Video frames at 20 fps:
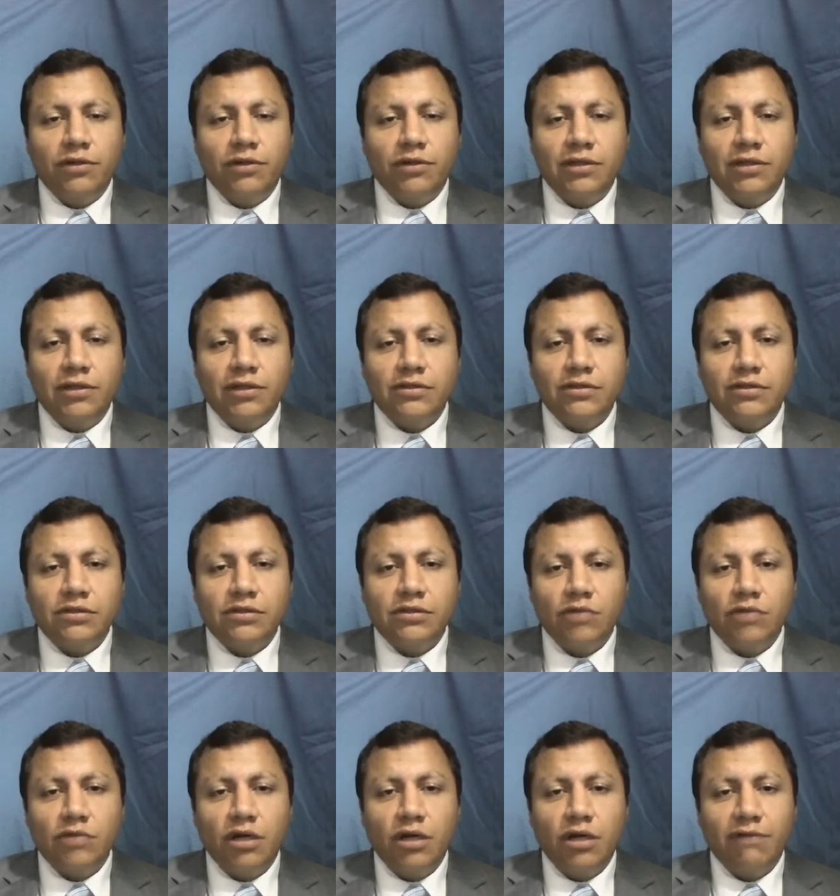with the lists,
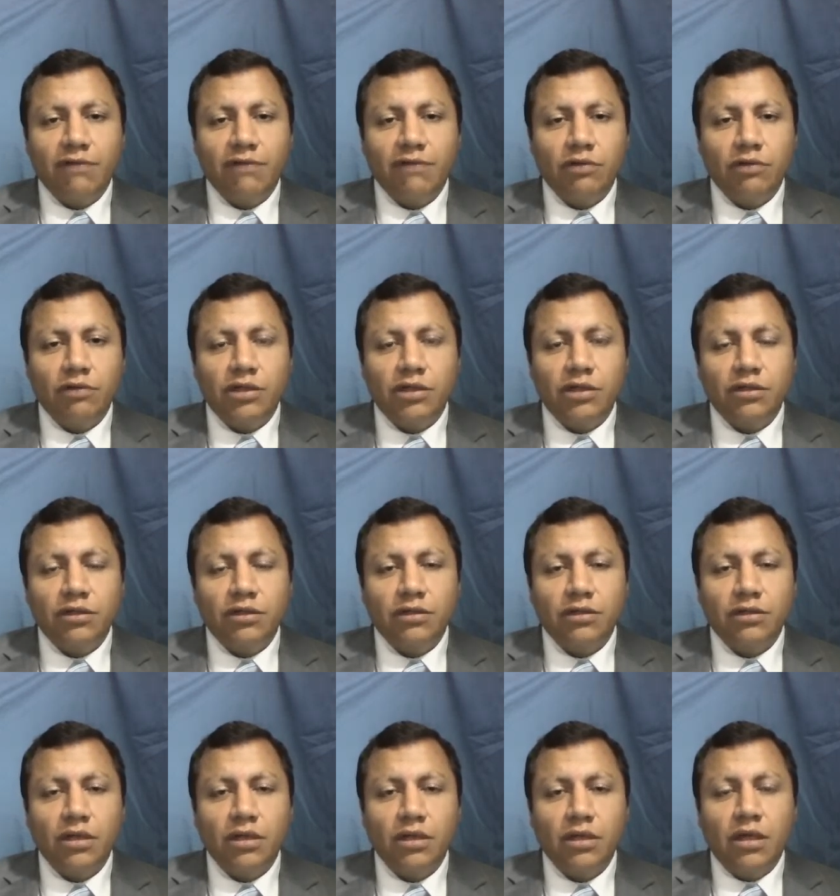we are
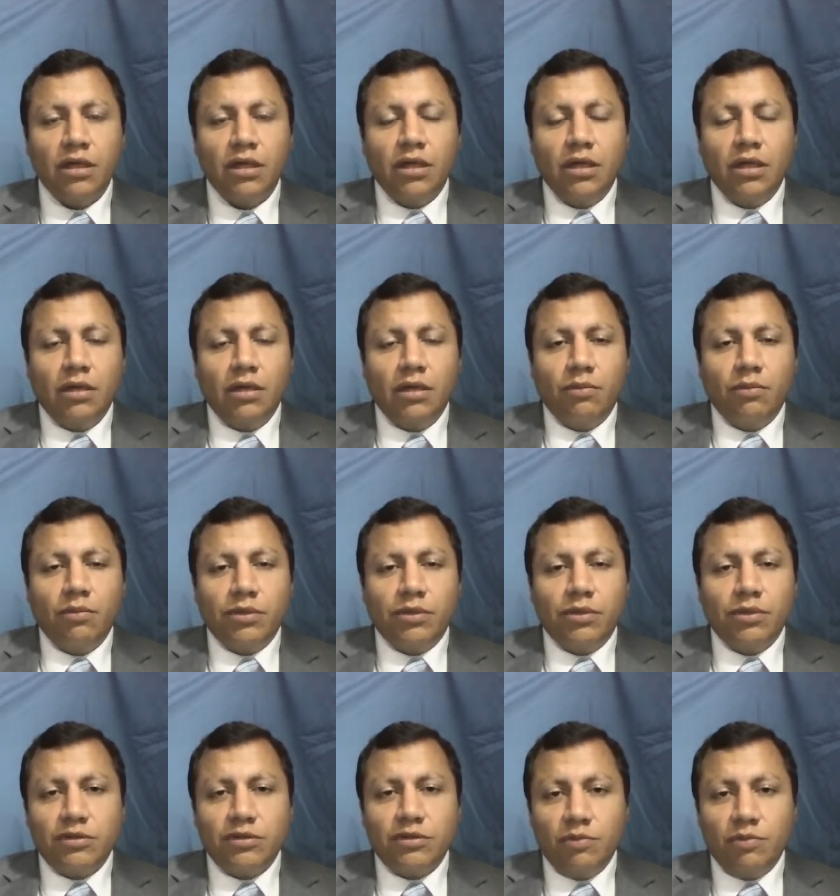evaluating
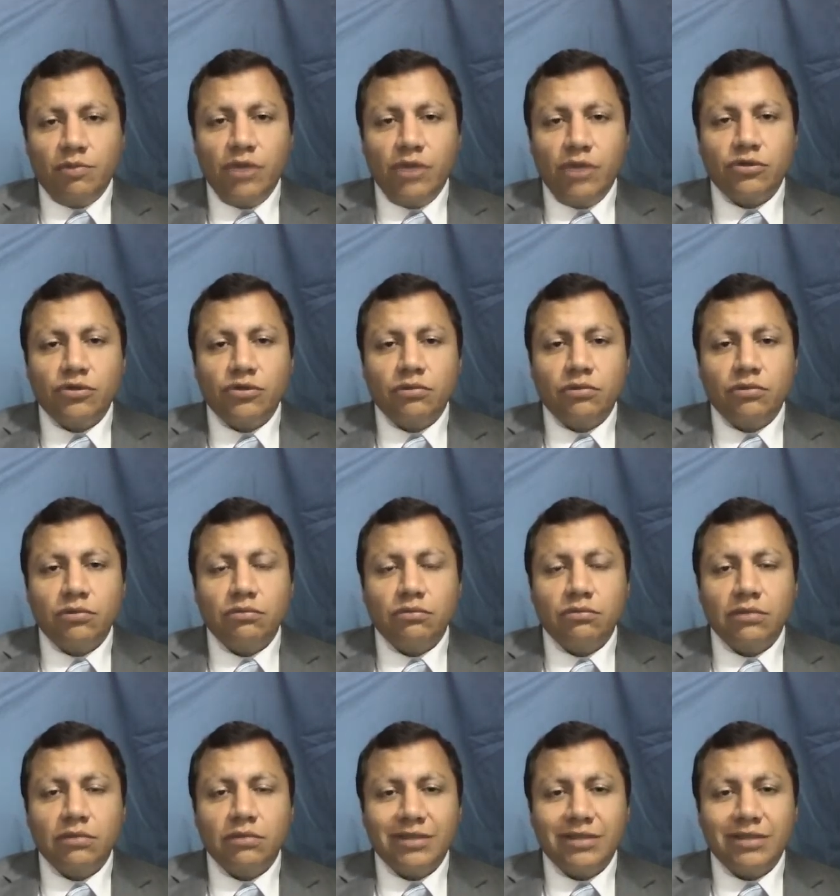participation,
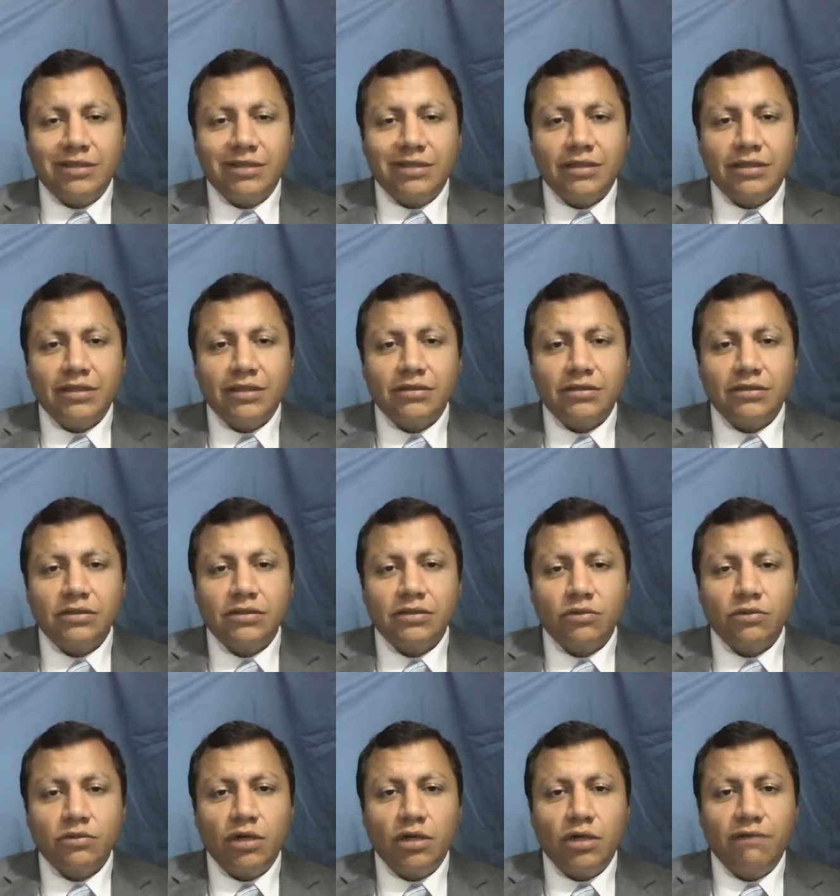attendance,
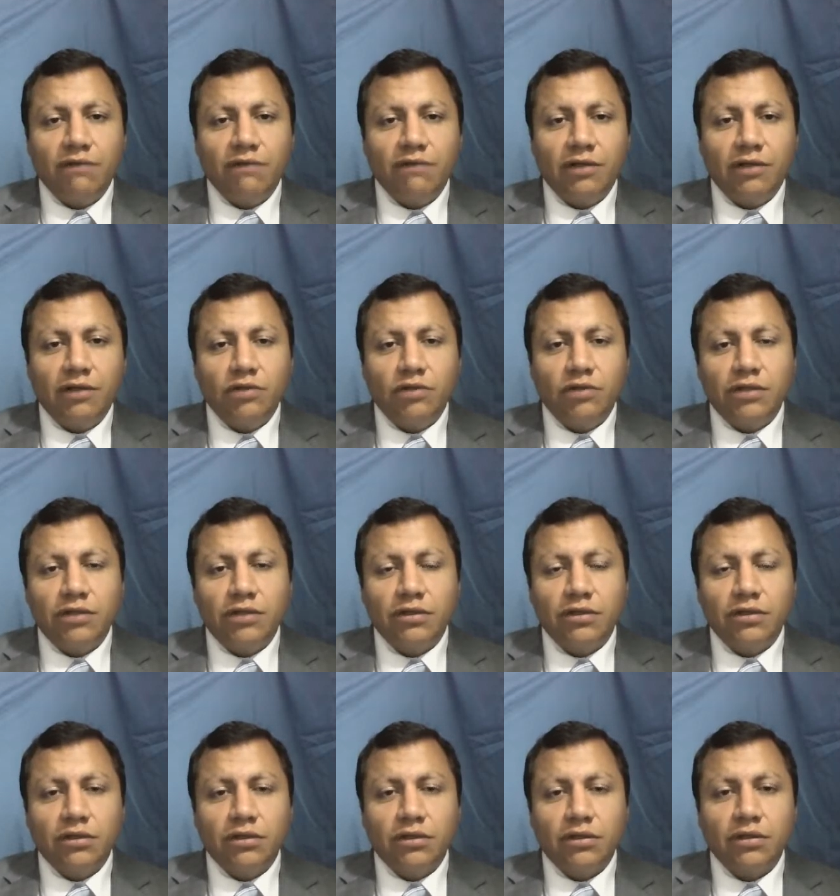we are
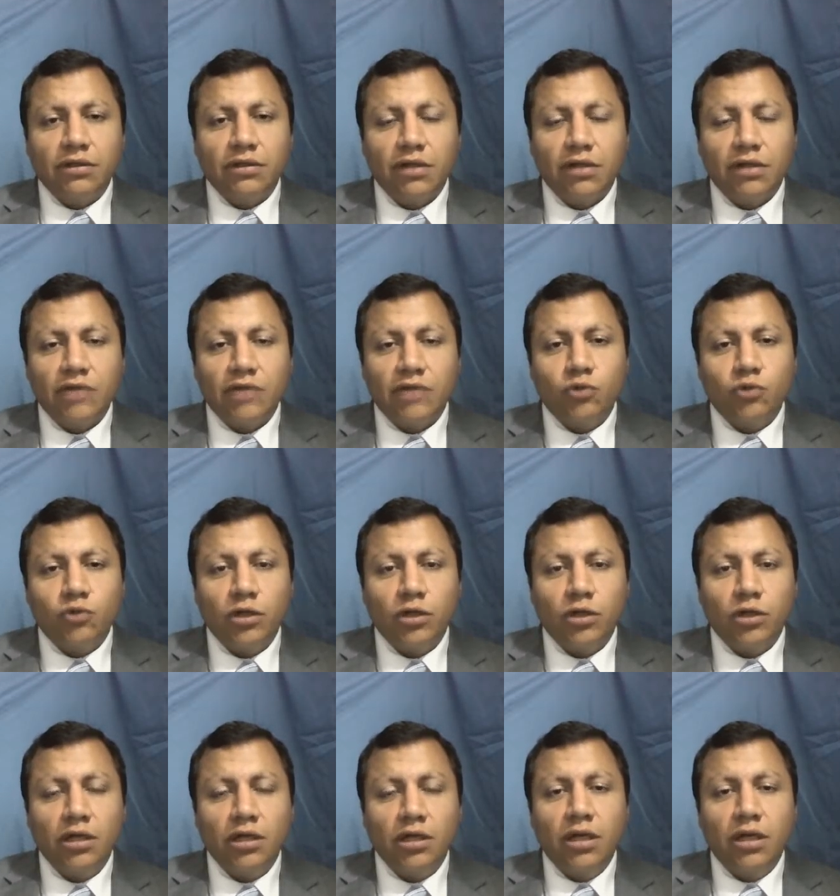evaluating
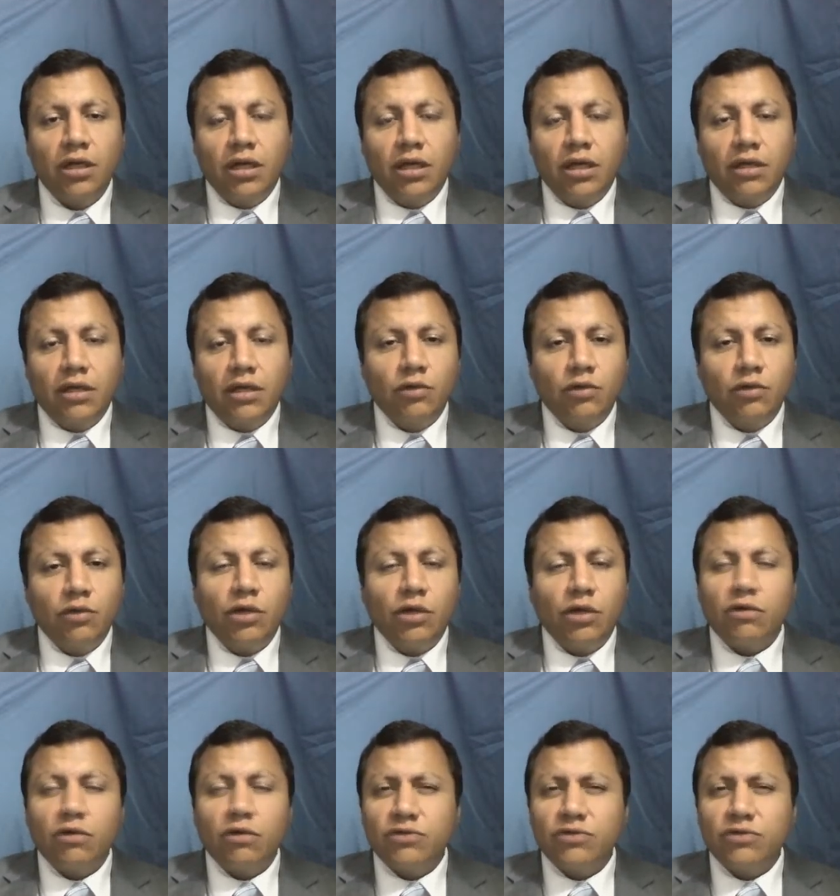classwork, and then we
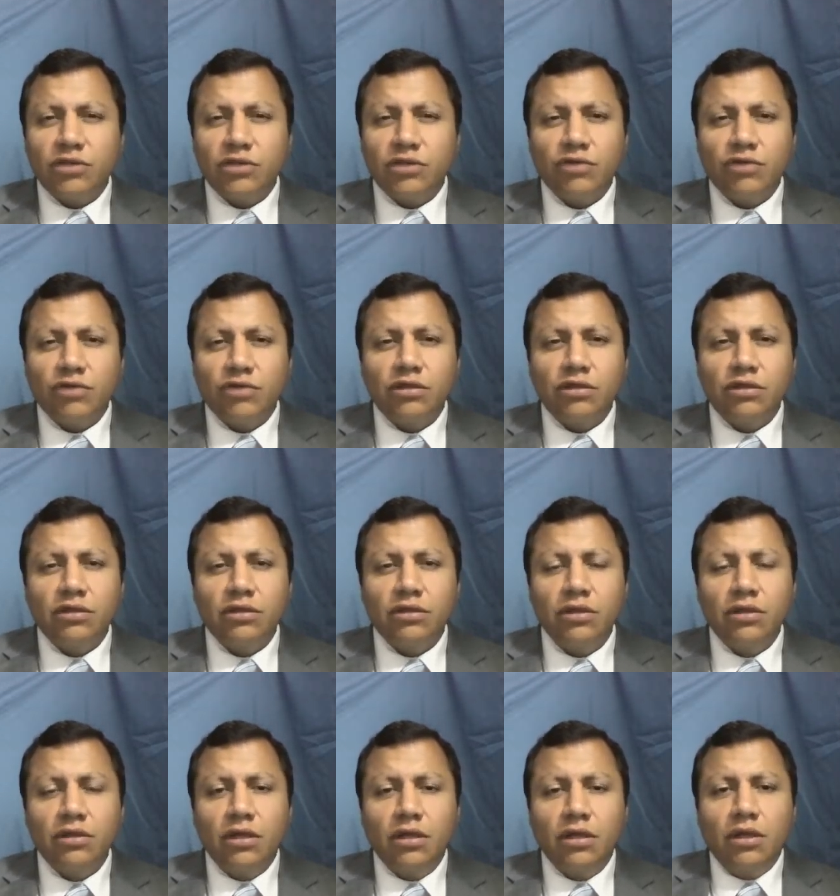are
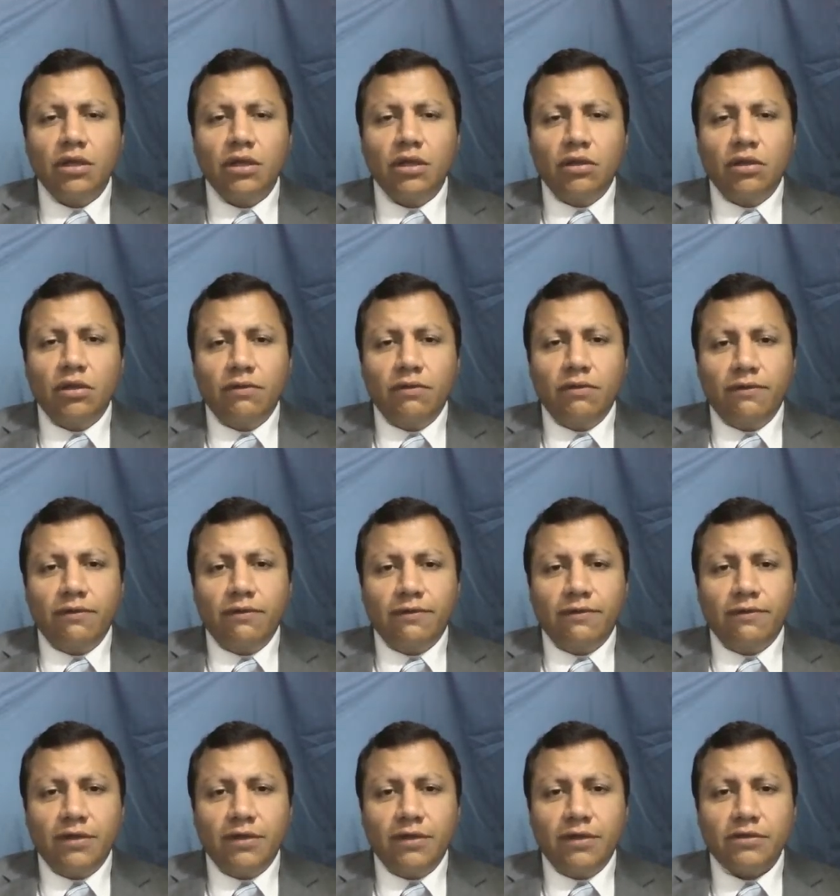concentrating the
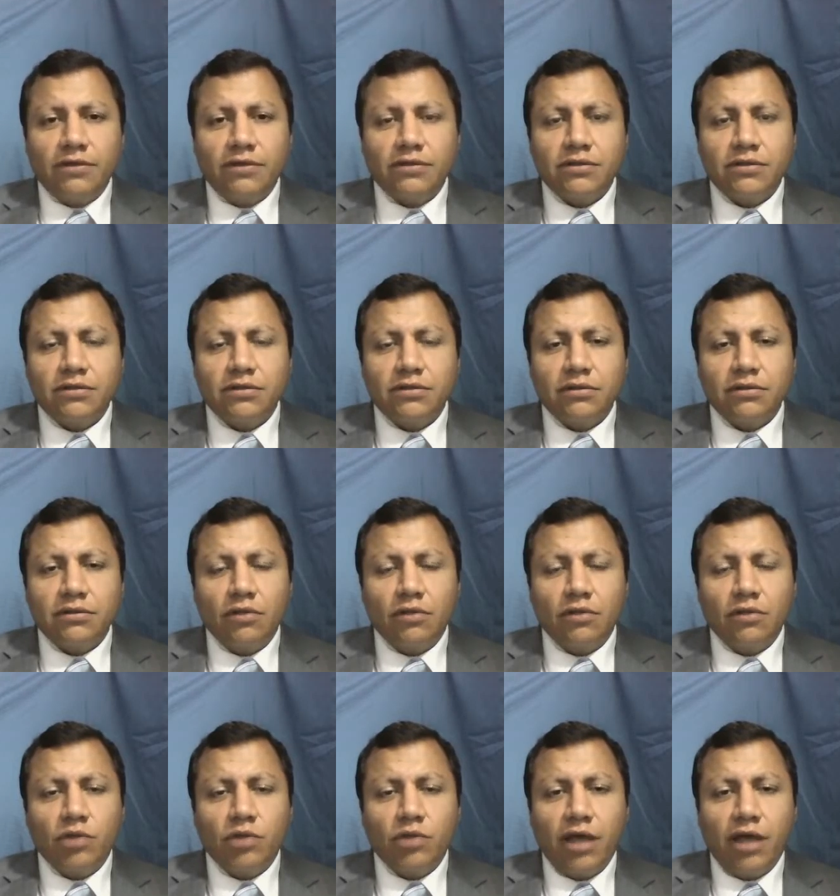things
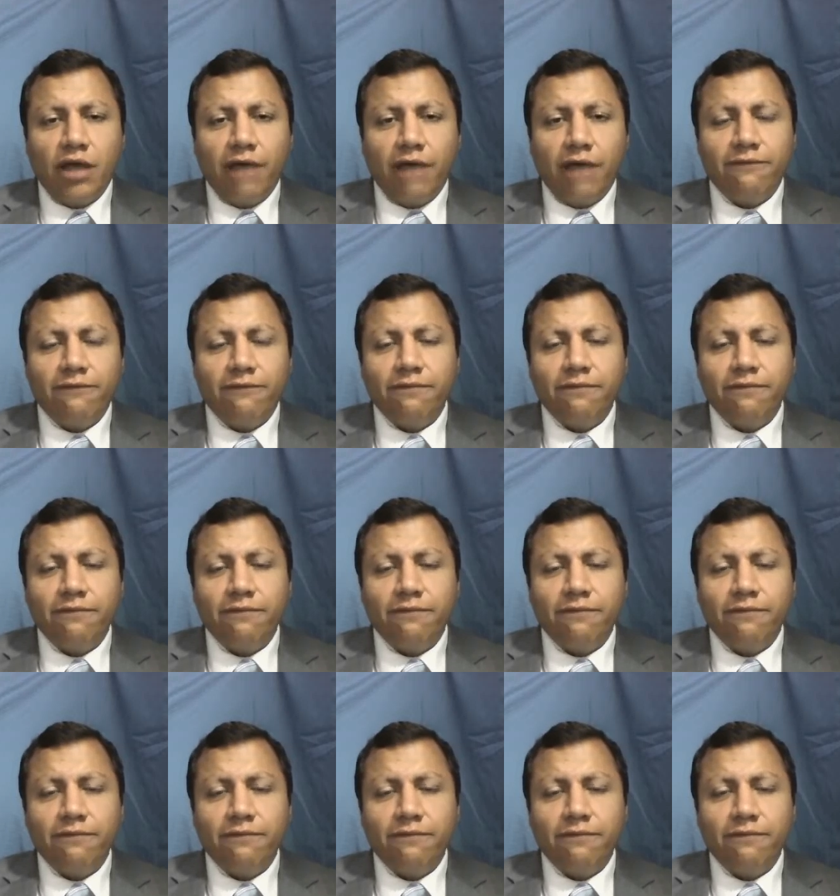that we have